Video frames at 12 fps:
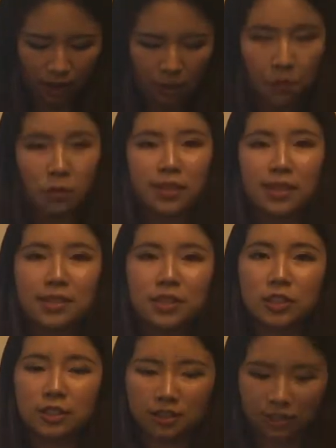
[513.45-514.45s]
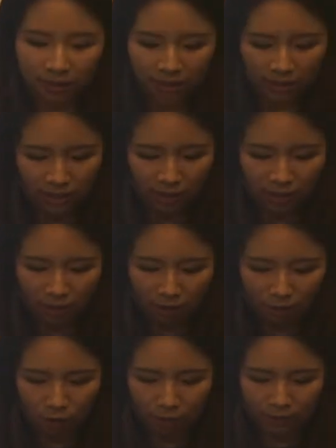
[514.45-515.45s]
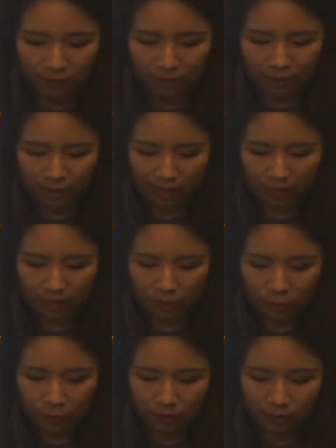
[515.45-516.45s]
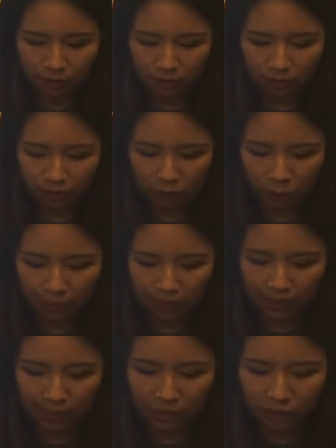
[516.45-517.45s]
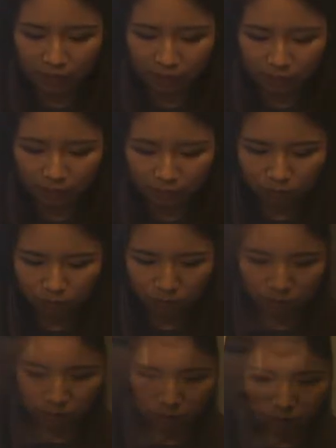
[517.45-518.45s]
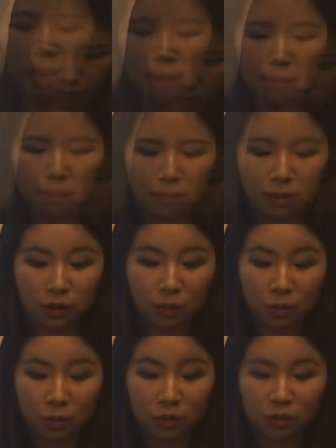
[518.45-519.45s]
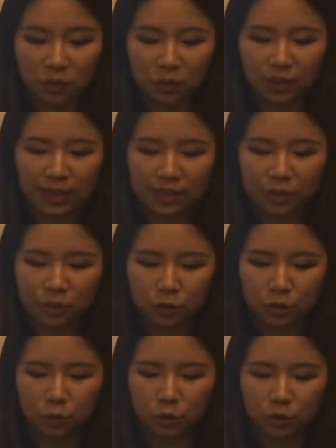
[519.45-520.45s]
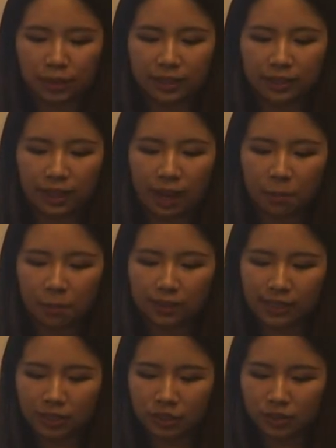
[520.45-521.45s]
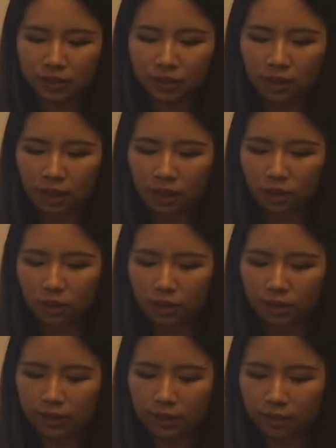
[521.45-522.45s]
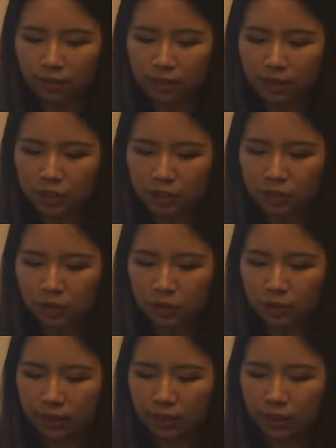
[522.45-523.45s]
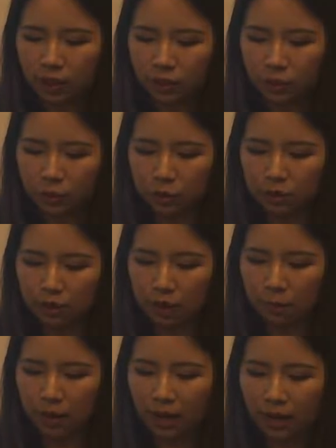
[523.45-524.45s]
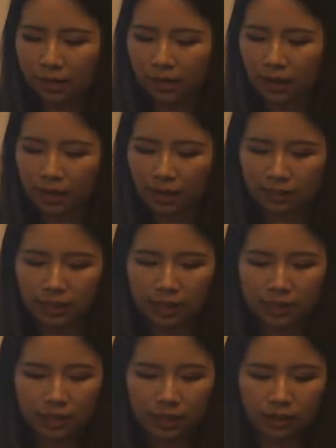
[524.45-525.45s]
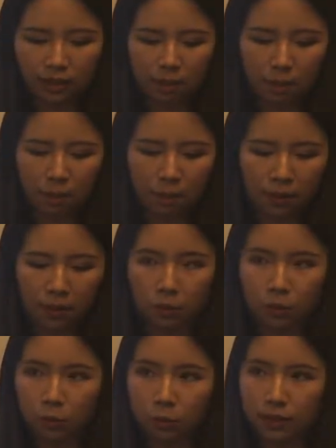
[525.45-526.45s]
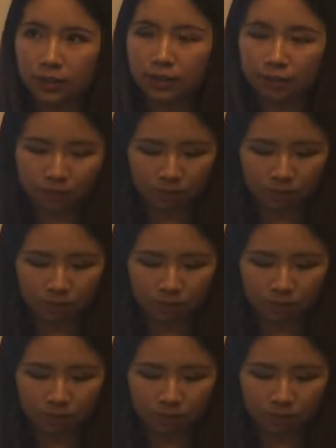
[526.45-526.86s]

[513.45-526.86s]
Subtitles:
hypotension, vomiting, and urine retention. Metoprolol is to treat hypertension, early intervention in acute MI, and angina pectoris.